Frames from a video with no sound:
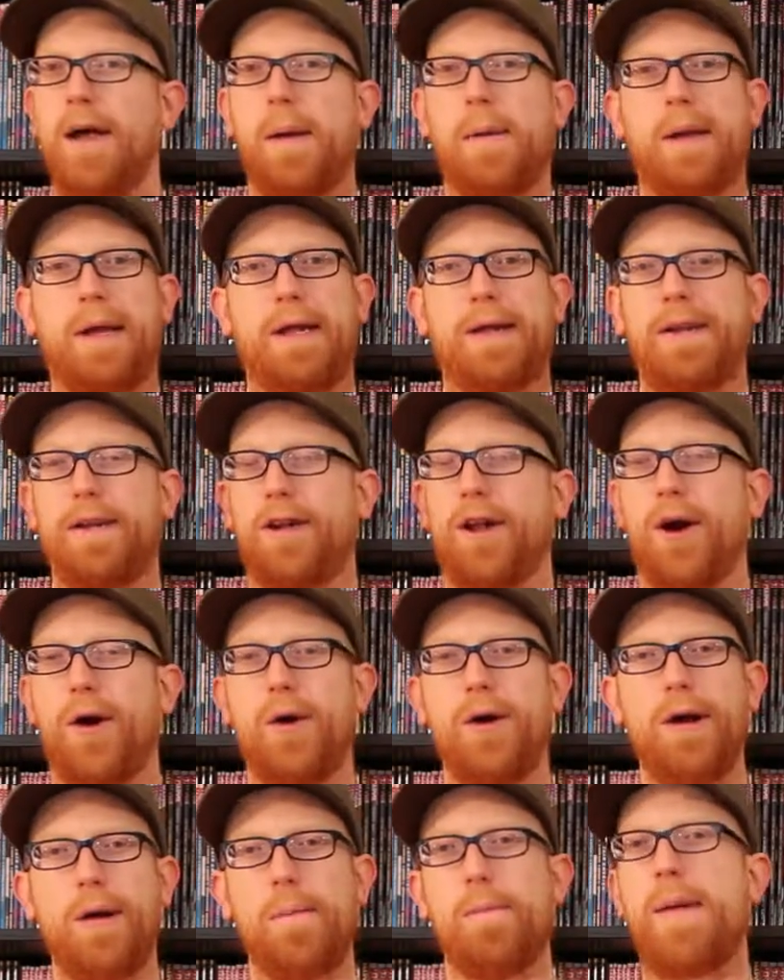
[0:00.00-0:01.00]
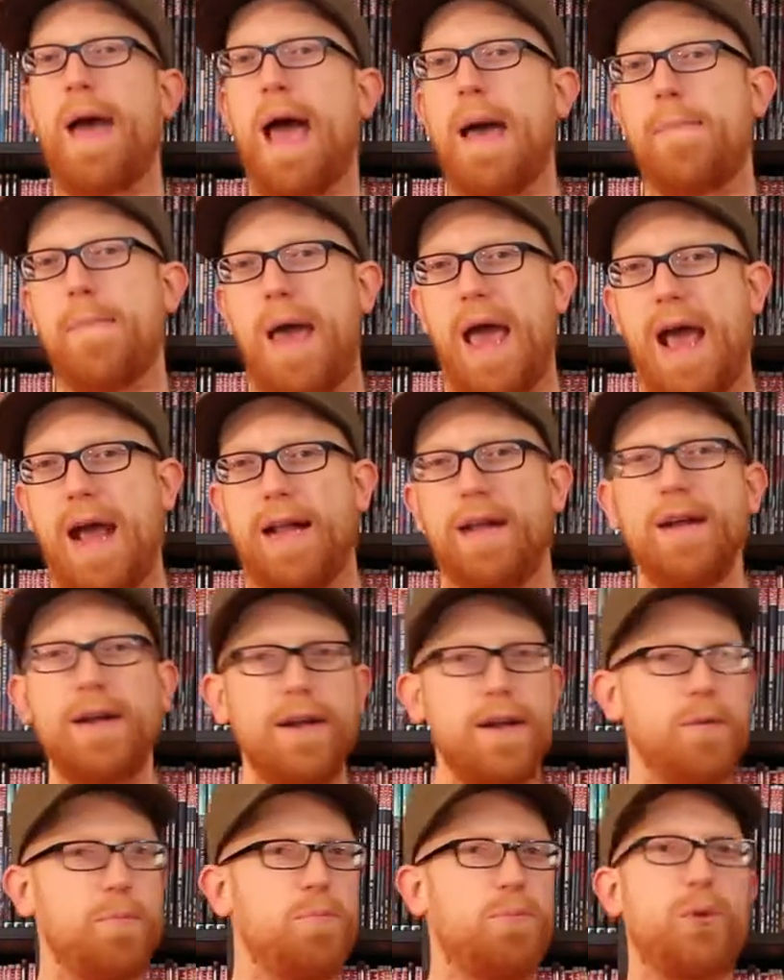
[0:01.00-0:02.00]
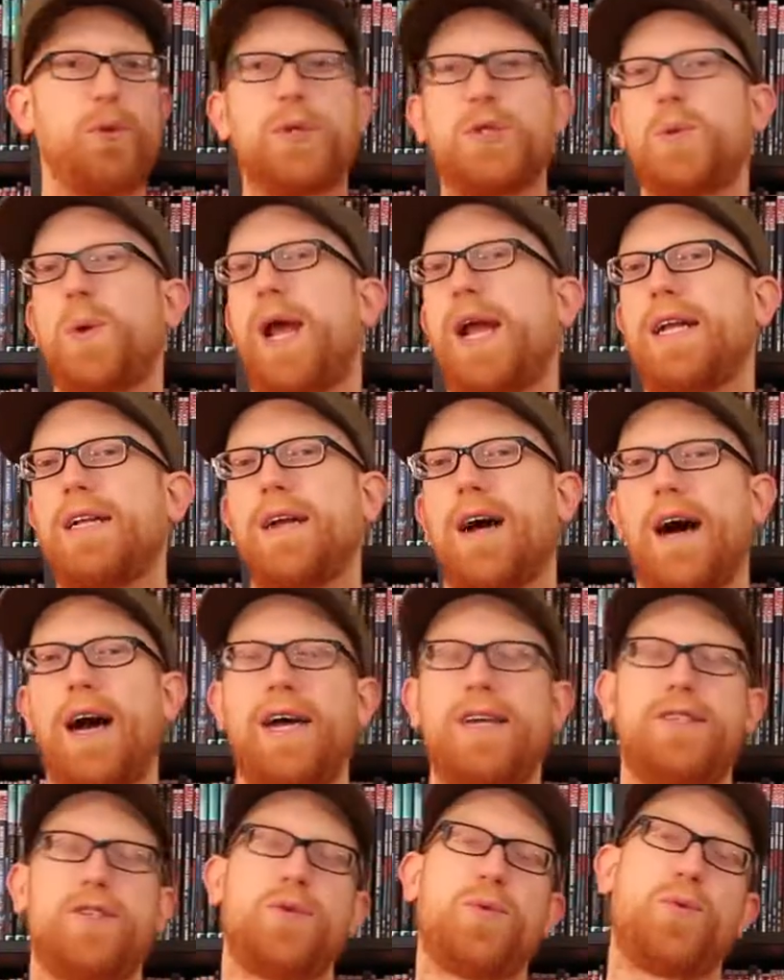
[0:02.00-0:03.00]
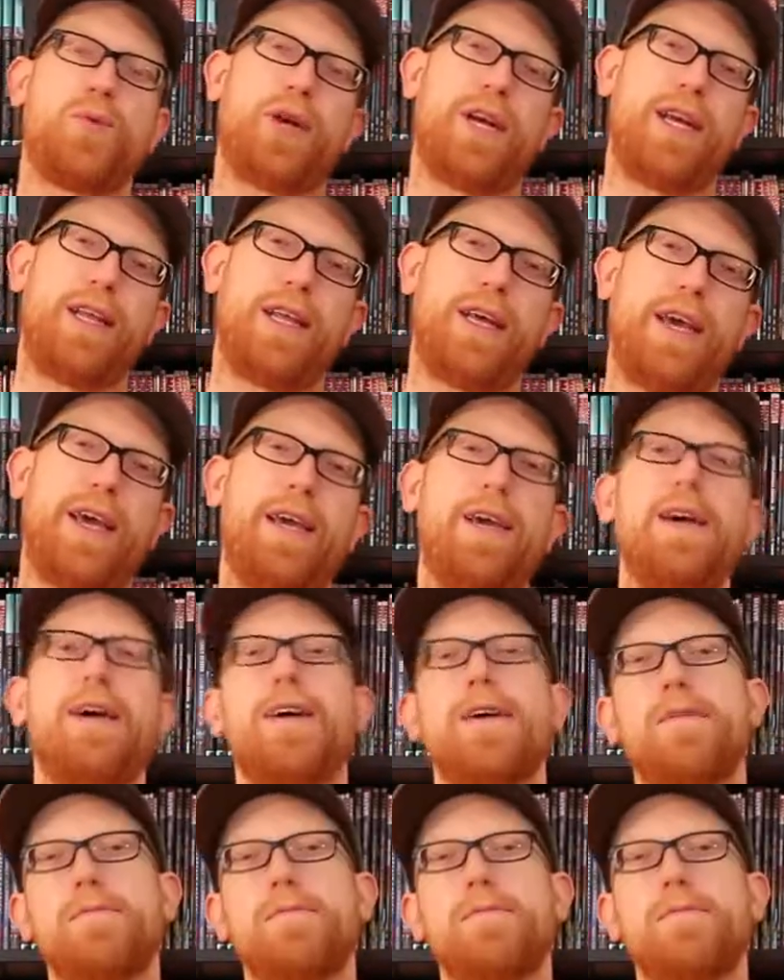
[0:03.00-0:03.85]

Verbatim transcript: I mean, you know, Batman, Bruce Wayne dies, really?